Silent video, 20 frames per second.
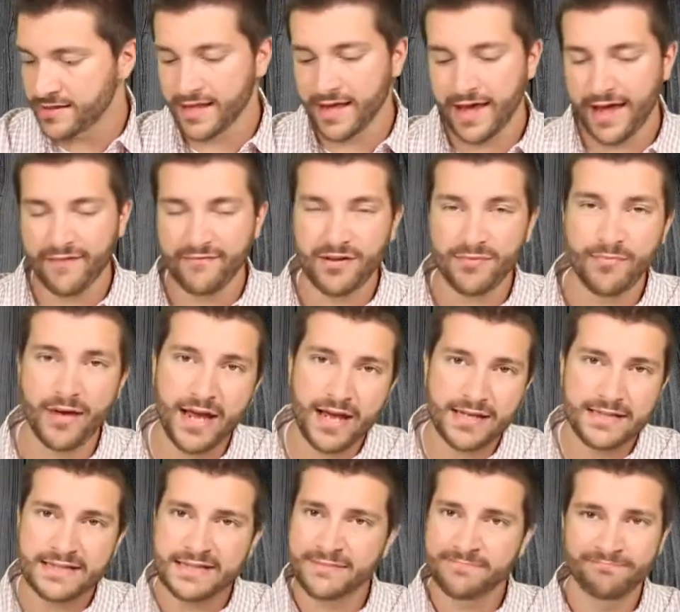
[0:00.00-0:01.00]
the heavy
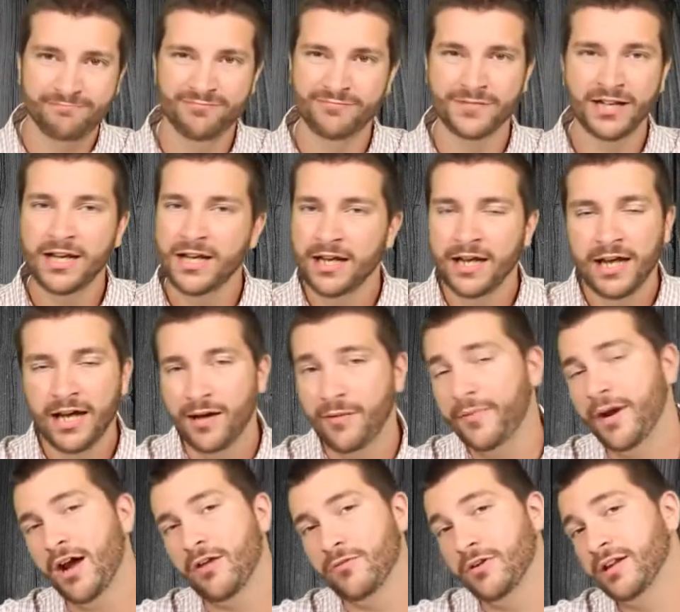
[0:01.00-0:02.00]
bass,
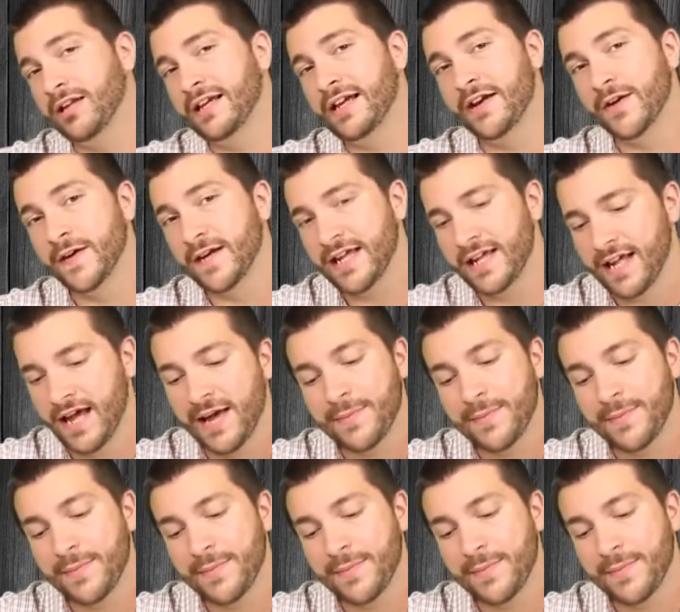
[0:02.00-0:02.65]
I'm not really hearing it.